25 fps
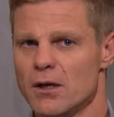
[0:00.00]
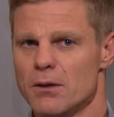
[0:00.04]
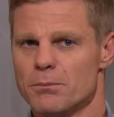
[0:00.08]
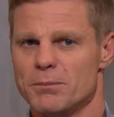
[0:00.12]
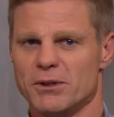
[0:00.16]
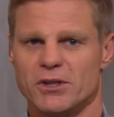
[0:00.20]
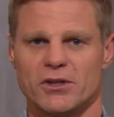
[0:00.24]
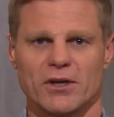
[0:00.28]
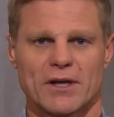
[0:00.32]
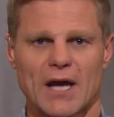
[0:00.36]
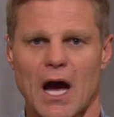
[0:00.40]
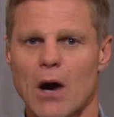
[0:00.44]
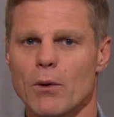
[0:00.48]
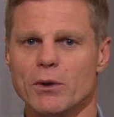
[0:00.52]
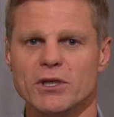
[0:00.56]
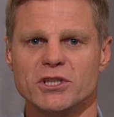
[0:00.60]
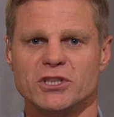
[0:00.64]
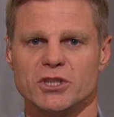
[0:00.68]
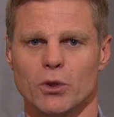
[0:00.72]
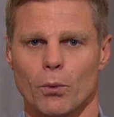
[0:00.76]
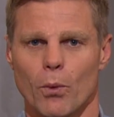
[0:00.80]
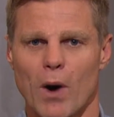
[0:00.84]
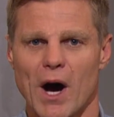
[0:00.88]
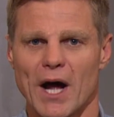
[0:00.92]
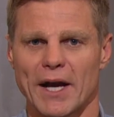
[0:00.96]
But Degoe's
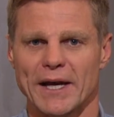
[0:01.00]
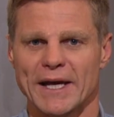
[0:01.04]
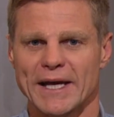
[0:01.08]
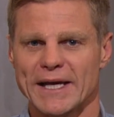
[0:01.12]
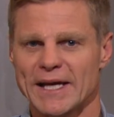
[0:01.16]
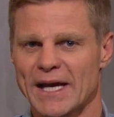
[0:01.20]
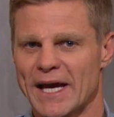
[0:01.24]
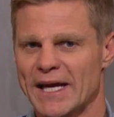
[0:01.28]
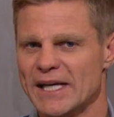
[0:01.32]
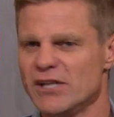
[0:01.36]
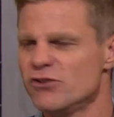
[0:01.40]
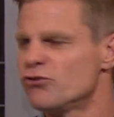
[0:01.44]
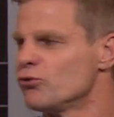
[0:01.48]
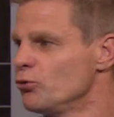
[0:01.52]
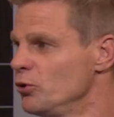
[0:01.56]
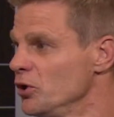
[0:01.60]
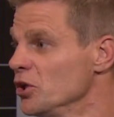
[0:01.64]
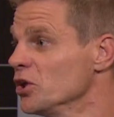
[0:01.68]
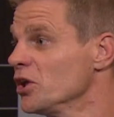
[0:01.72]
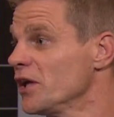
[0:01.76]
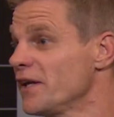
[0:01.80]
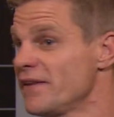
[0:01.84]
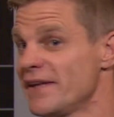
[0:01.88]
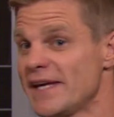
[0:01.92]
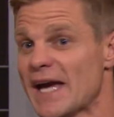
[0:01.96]
your one. He's
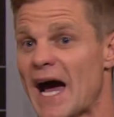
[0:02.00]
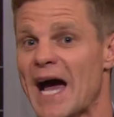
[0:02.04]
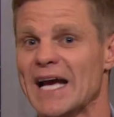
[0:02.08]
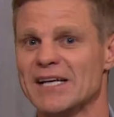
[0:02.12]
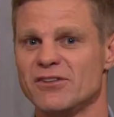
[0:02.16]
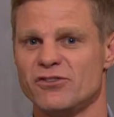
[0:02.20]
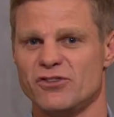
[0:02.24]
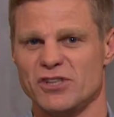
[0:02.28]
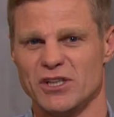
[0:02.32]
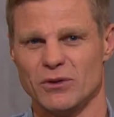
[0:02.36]
really the ace